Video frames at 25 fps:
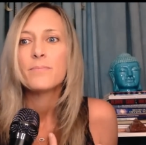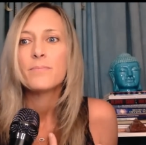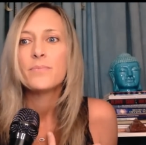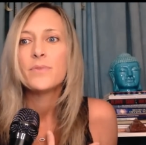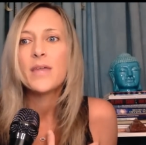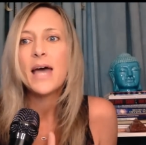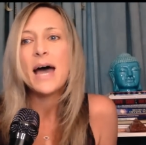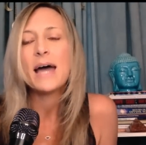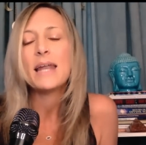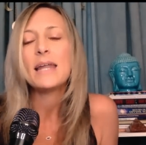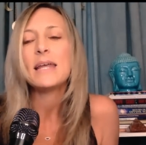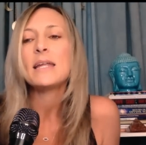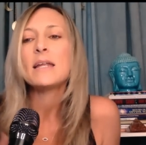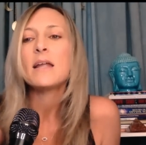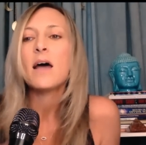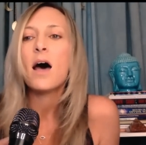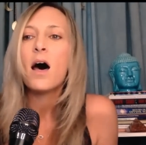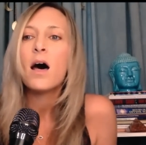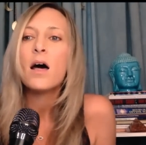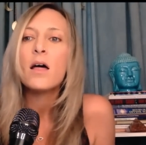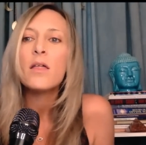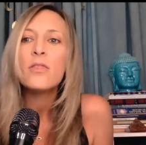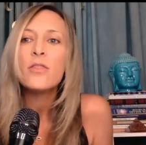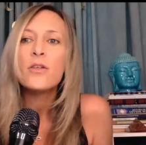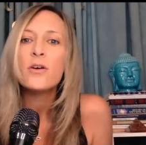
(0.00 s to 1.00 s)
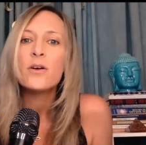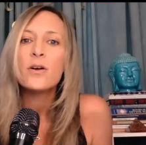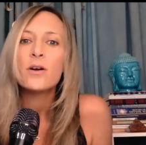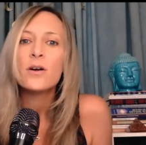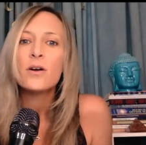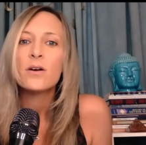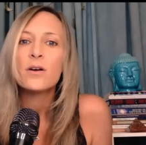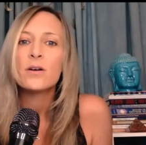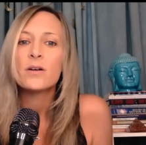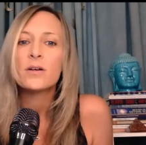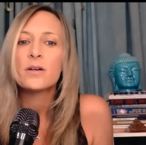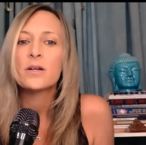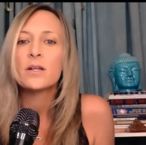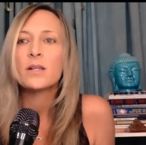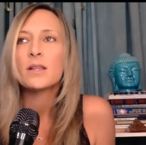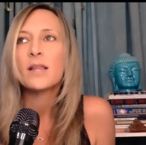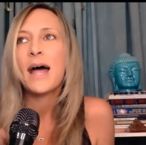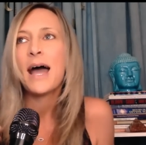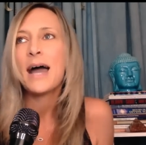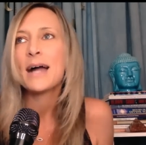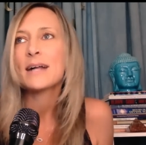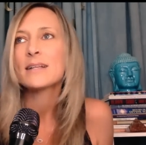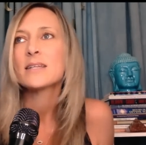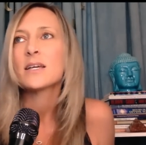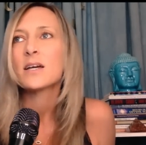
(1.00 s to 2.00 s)
that in other
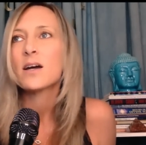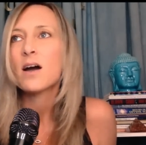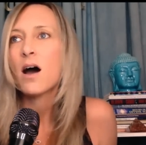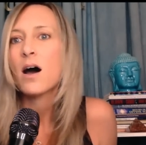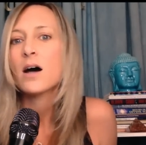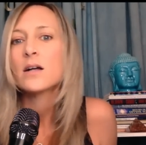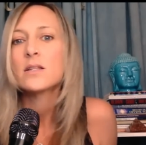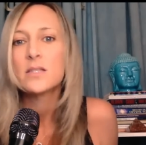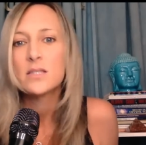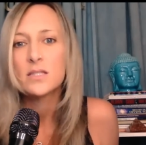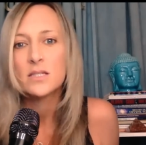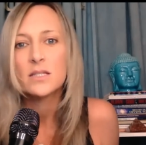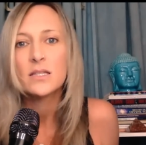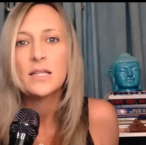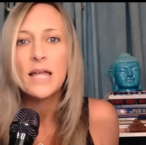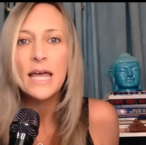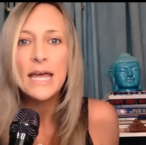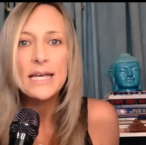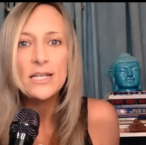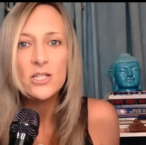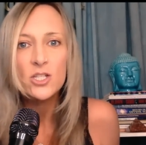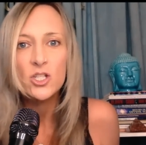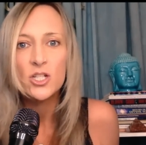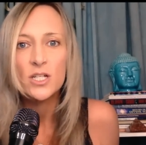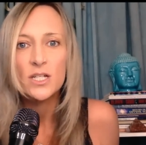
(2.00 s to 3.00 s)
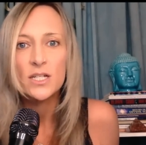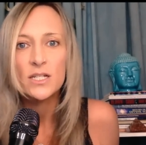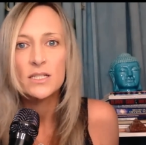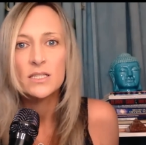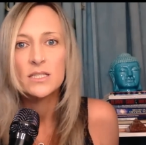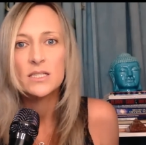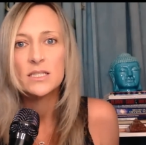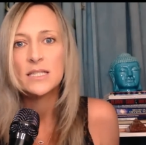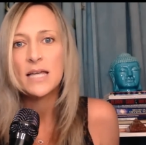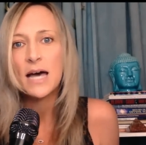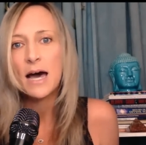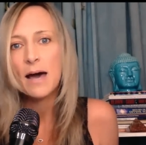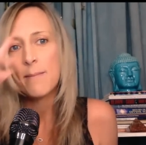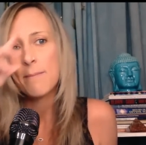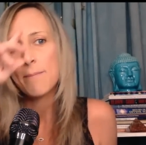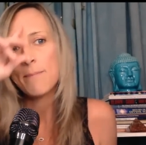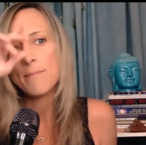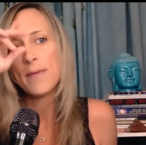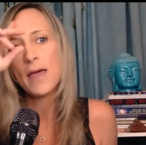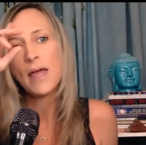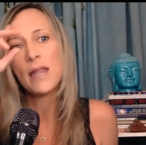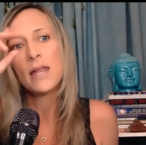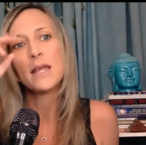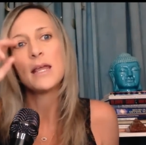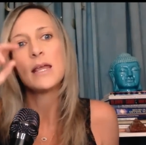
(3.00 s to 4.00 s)
galactic constellations that
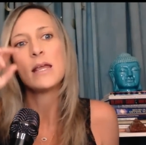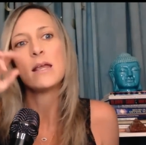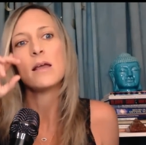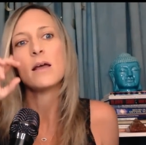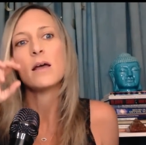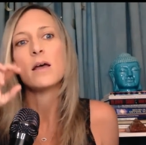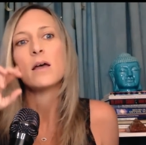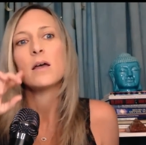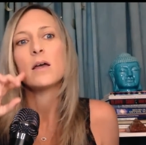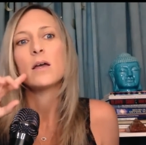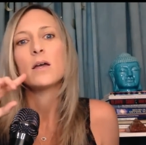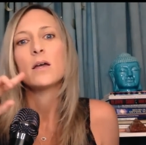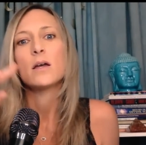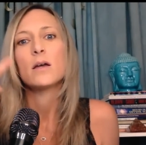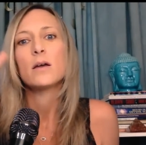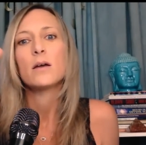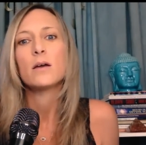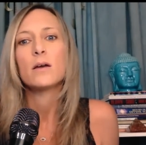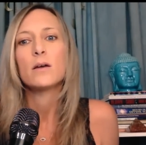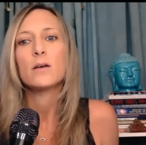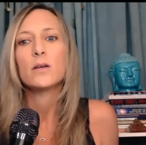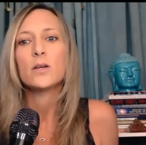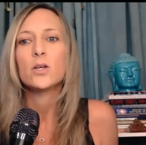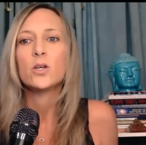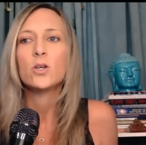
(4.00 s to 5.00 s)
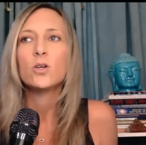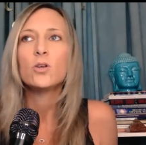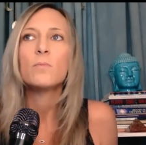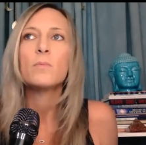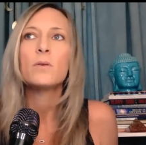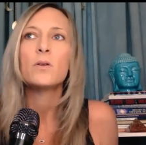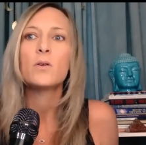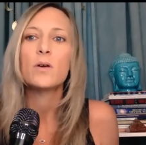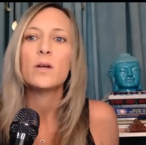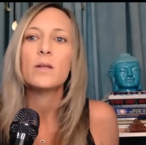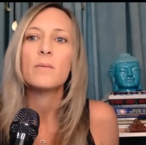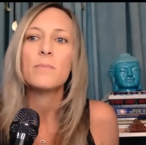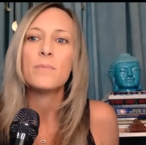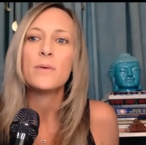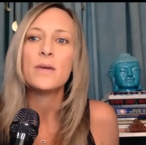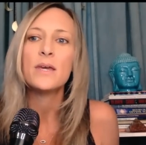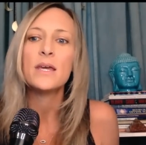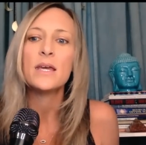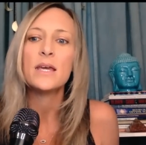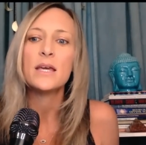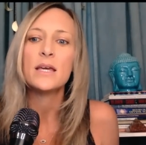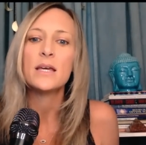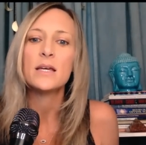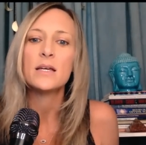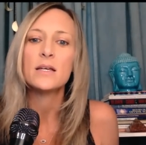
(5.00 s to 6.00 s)
many humanoid
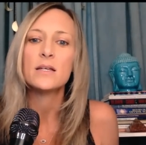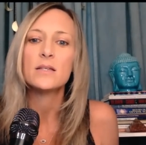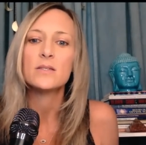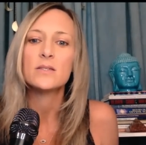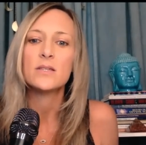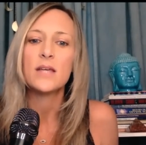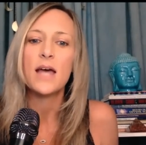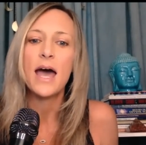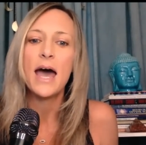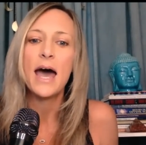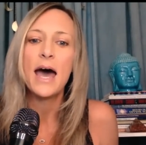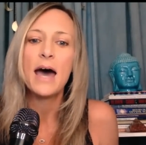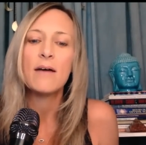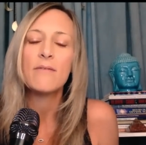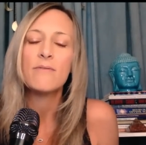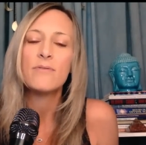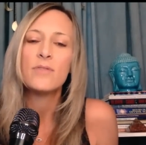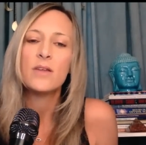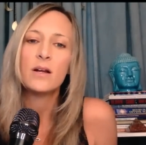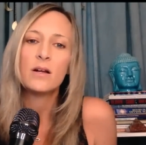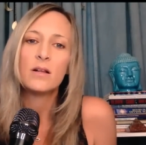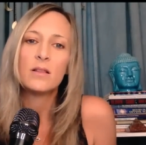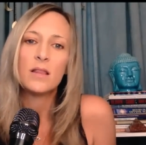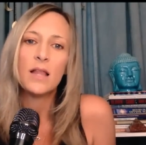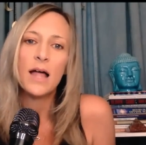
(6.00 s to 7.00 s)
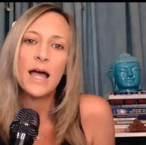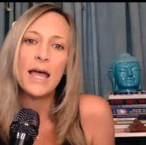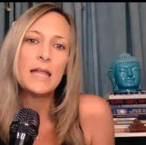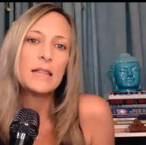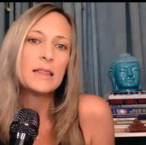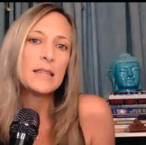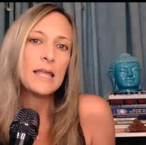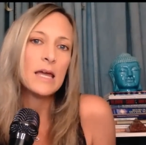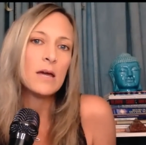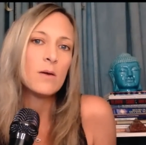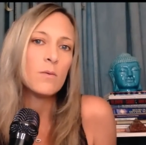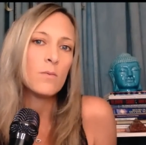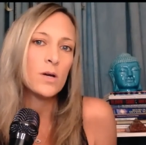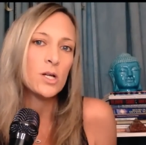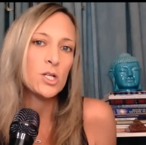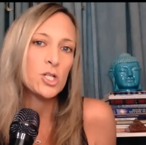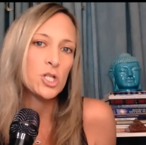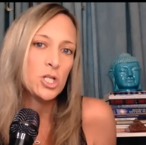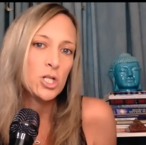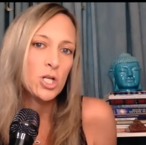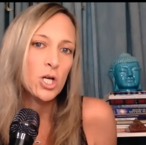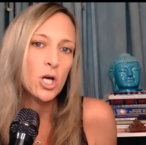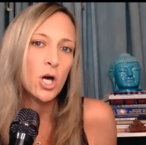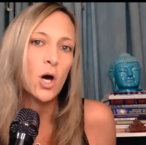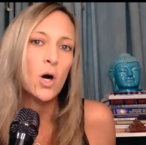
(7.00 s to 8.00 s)
beings have their light
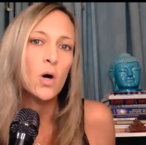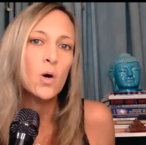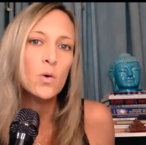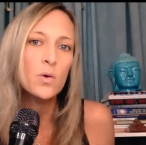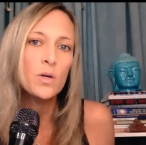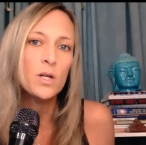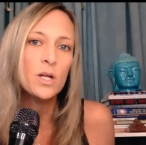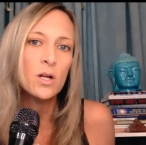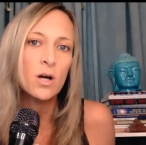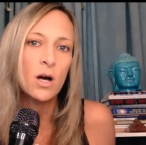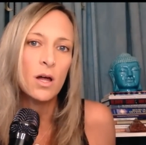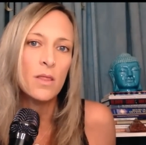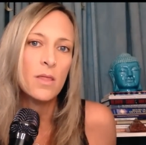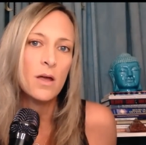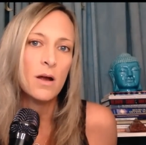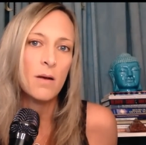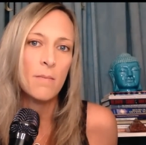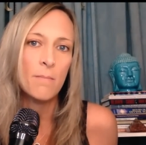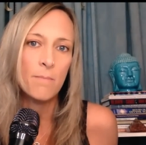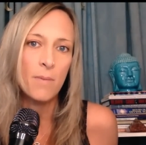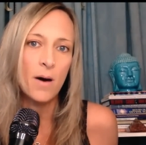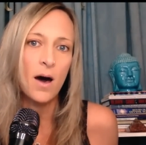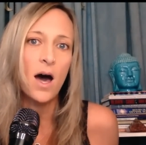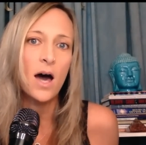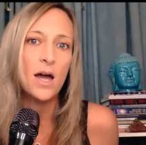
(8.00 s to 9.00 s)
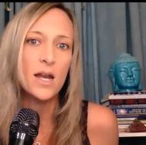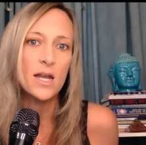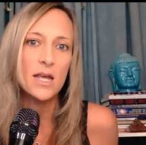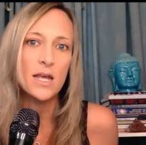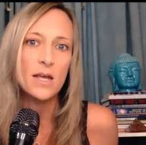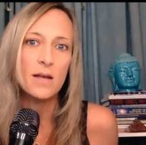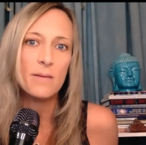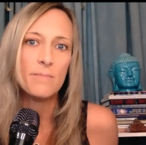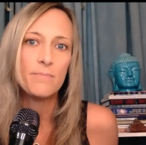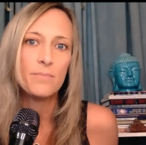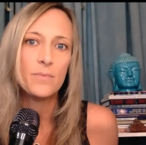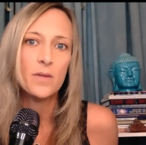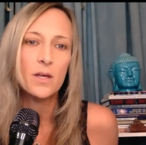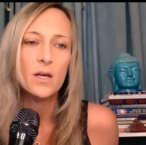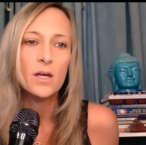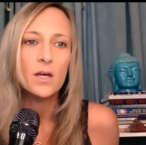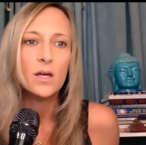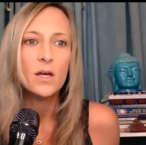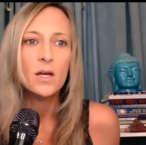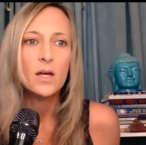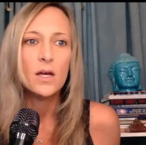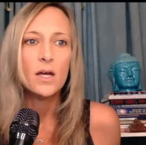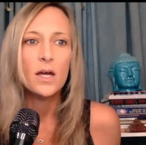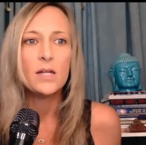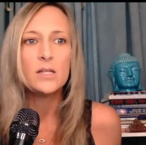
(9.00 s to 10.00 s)
language encoded on their body.
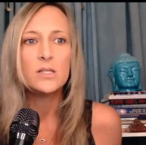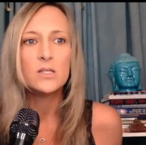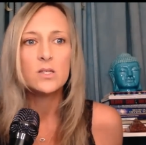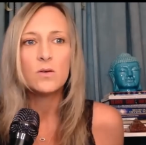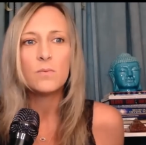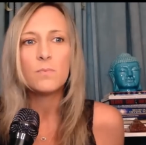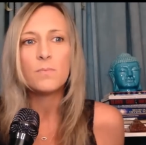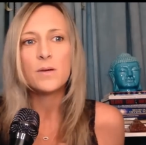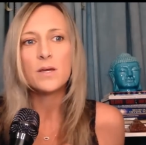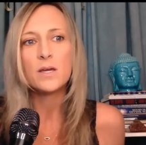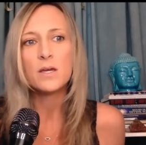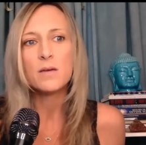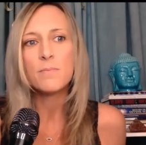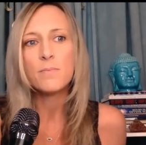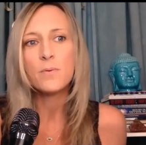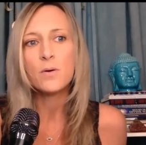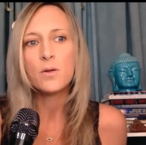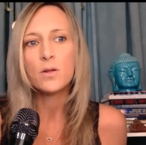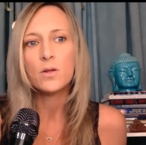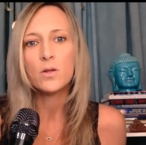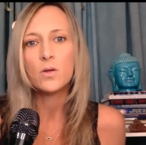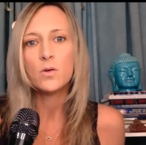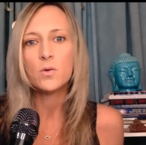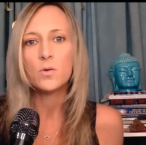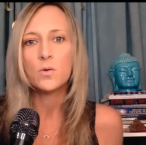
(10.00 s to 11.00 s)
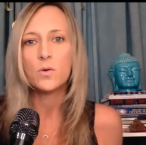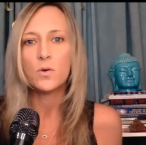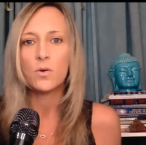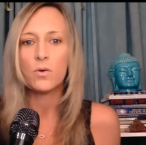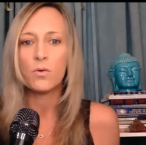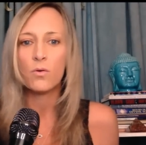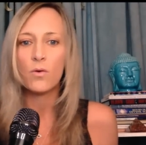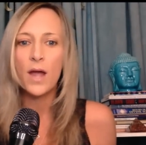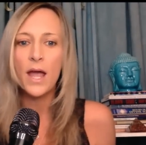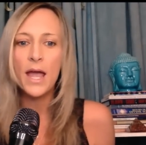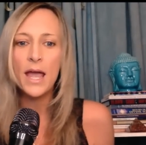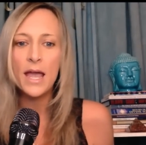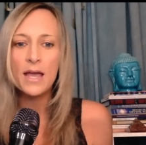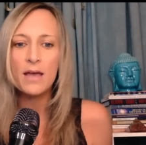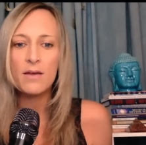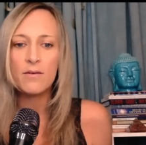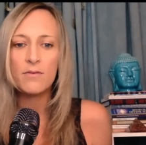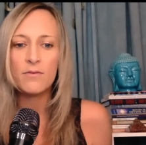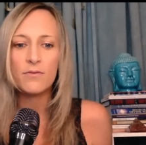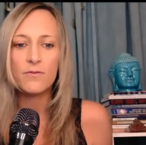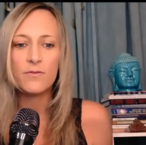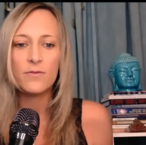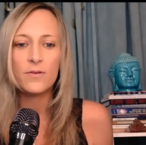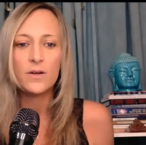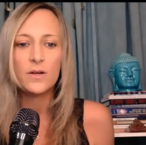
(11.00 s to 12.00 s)
And so people who
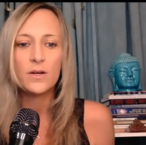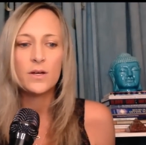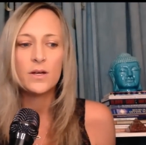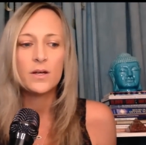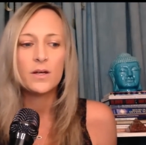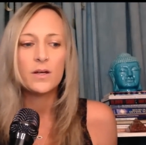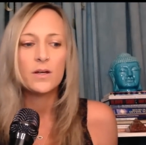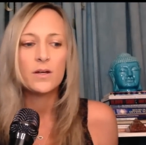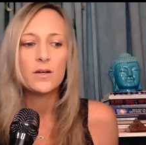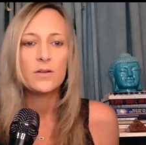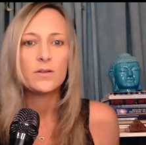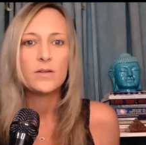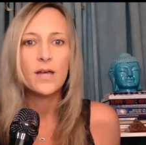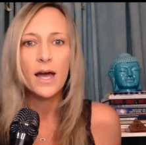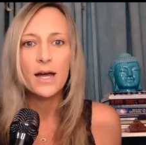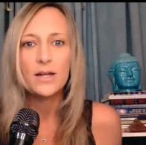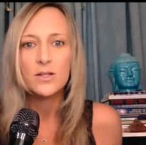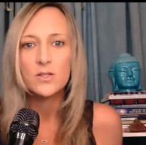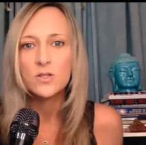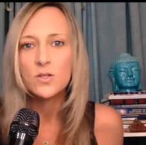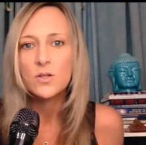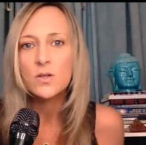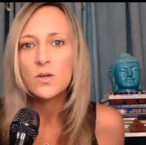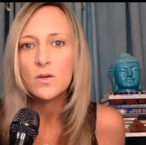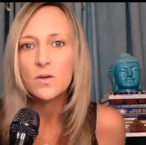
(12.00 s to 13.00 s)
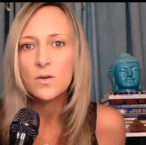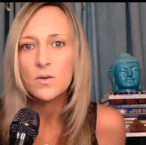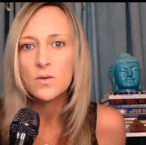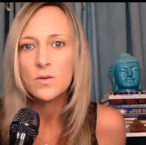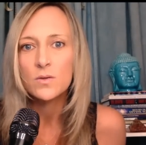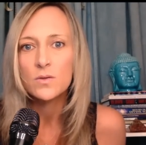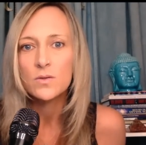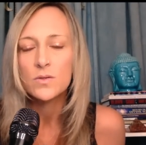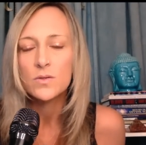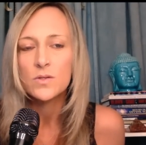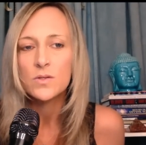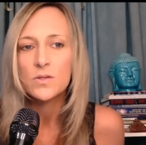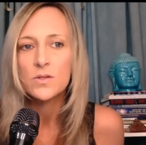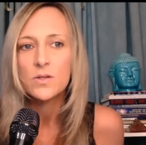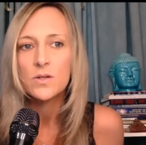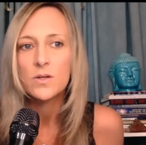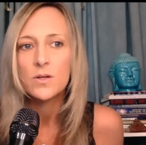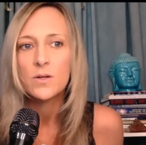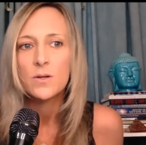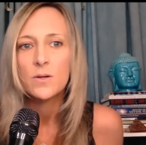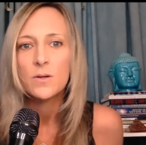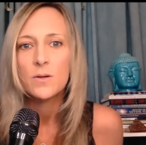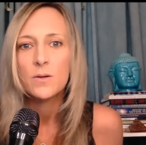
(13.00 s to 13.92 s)
crave tattoos,